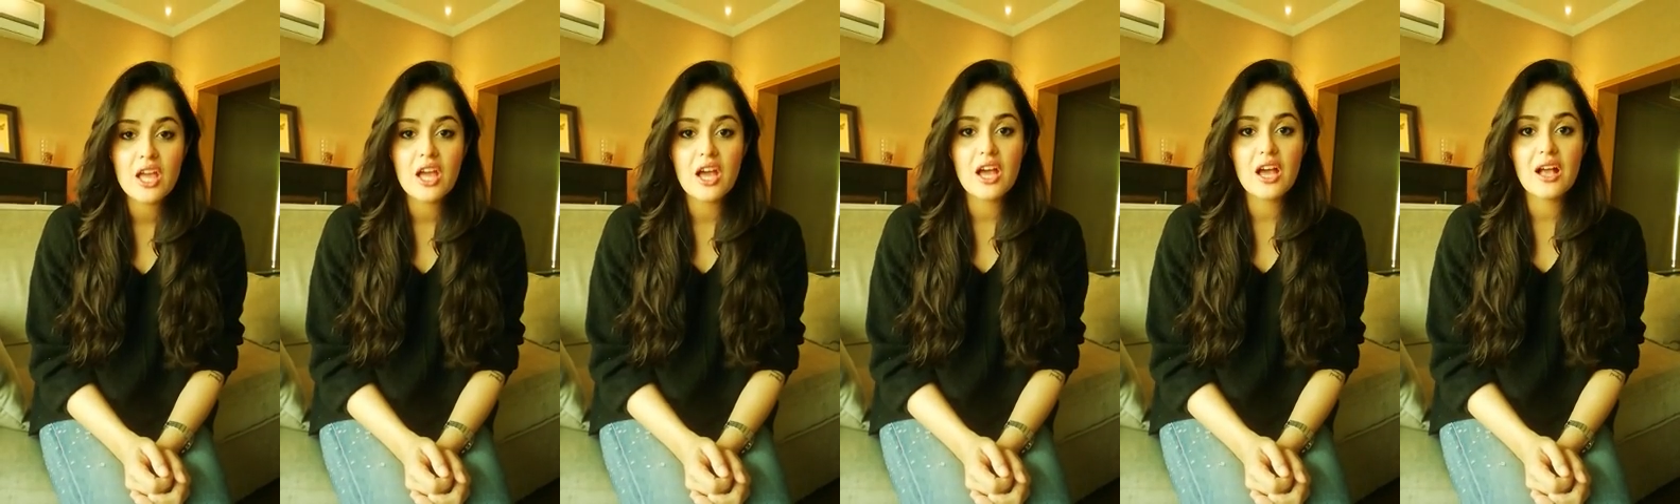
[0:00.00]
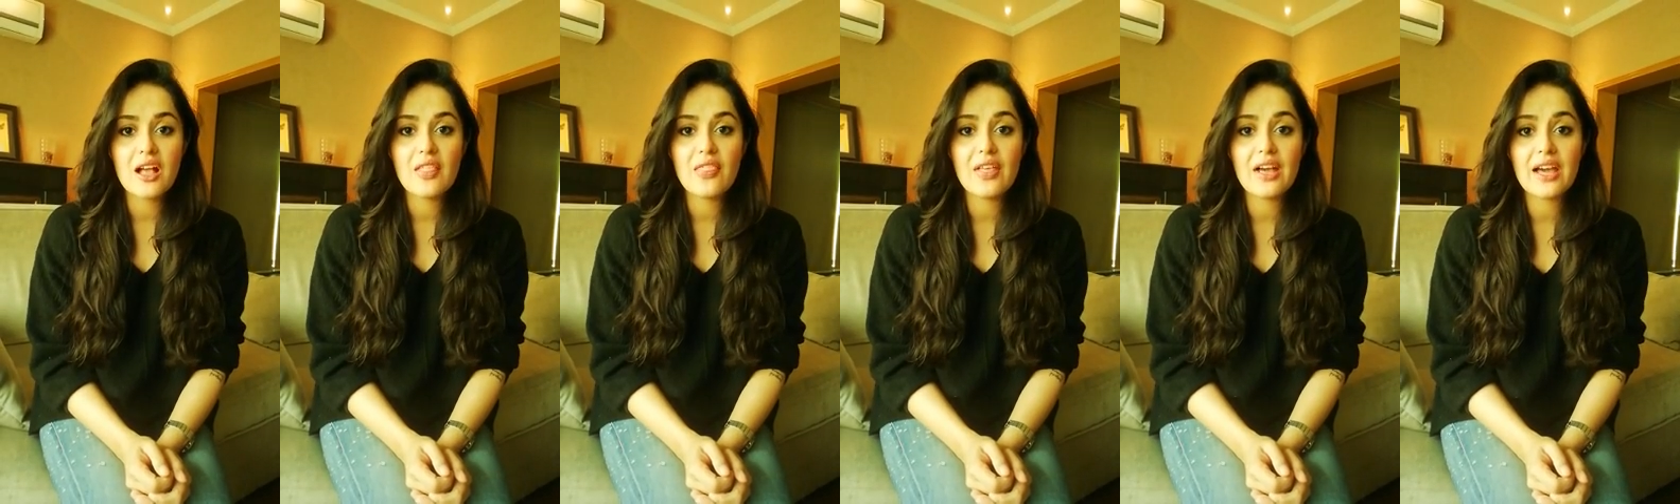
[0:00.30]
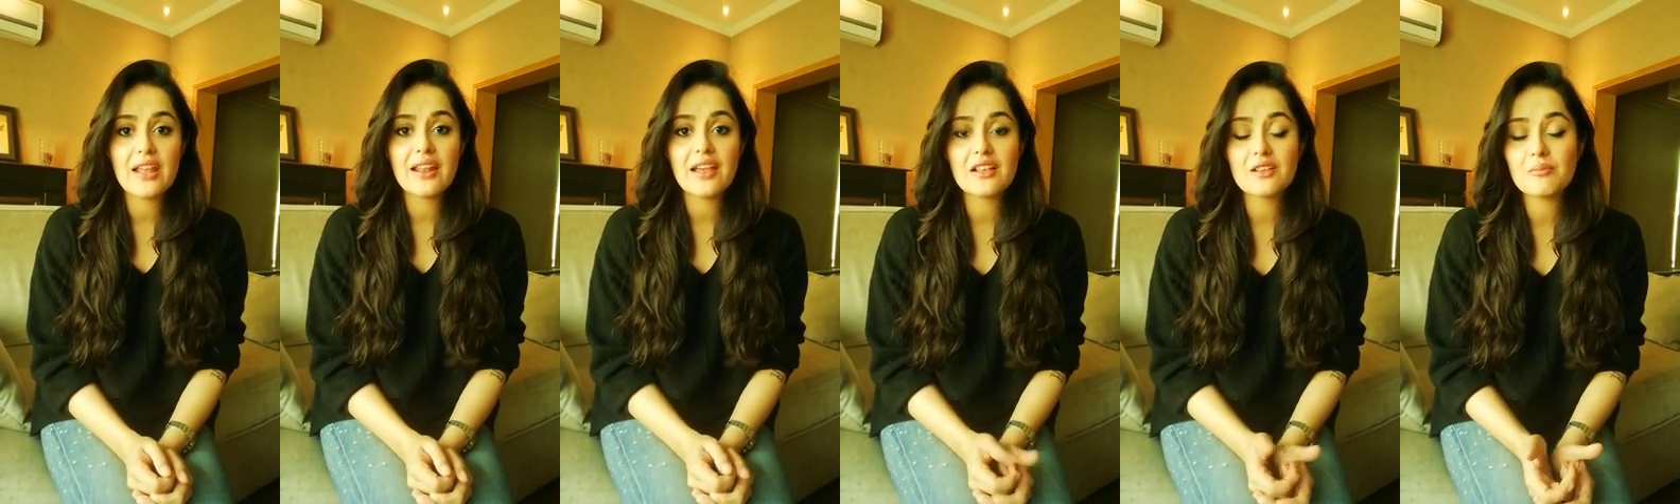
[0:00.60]

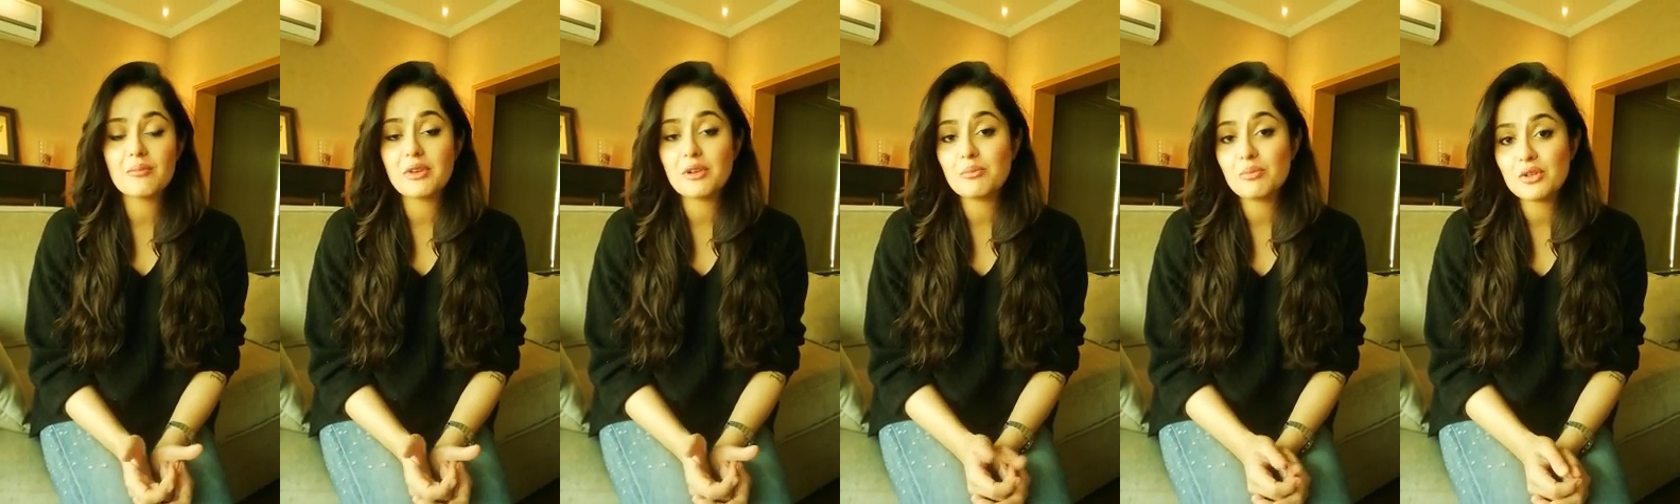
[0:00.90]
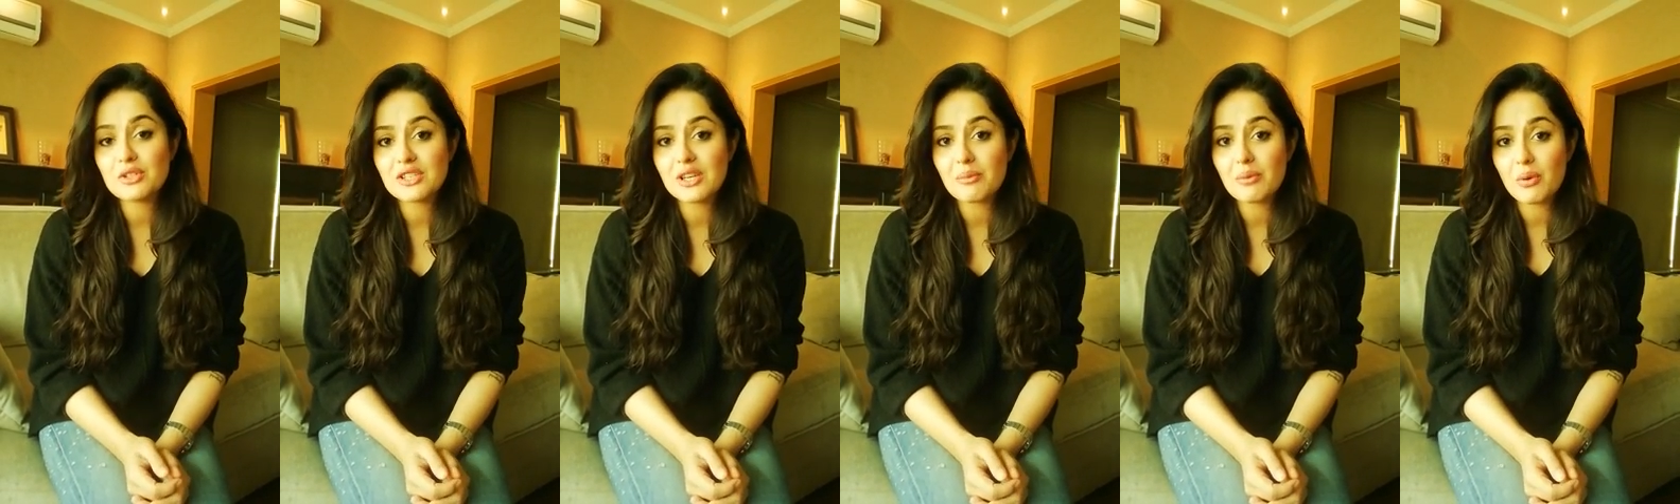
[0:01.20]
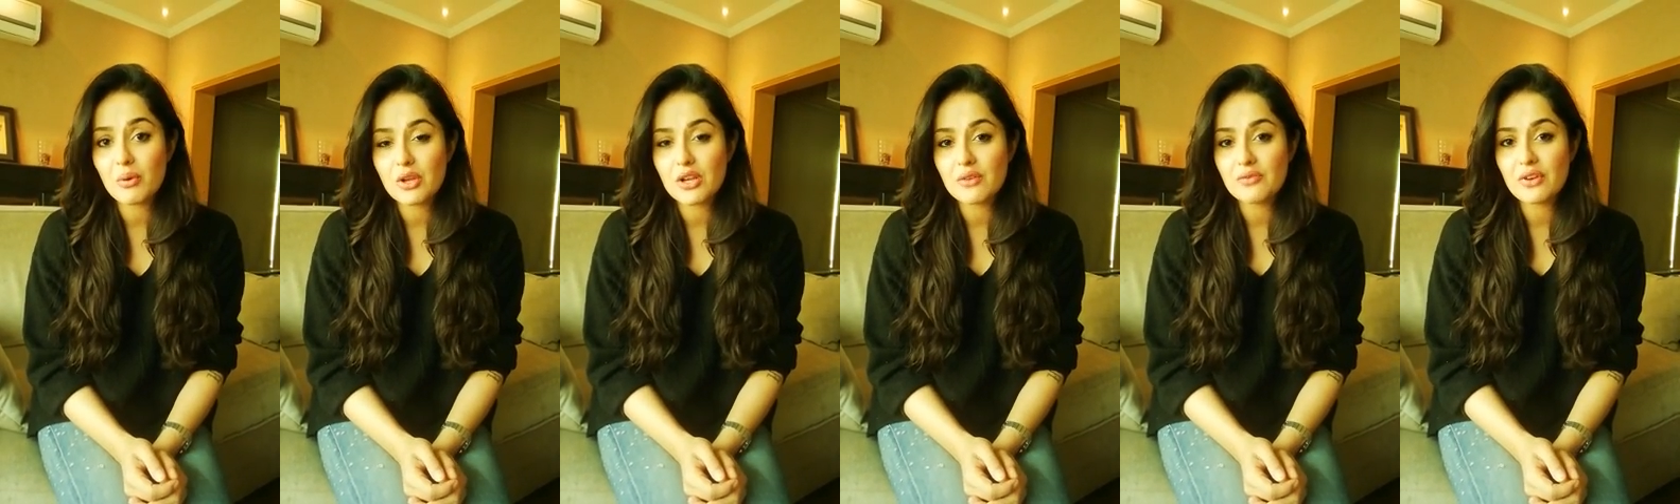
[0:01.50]
that has been put up by one of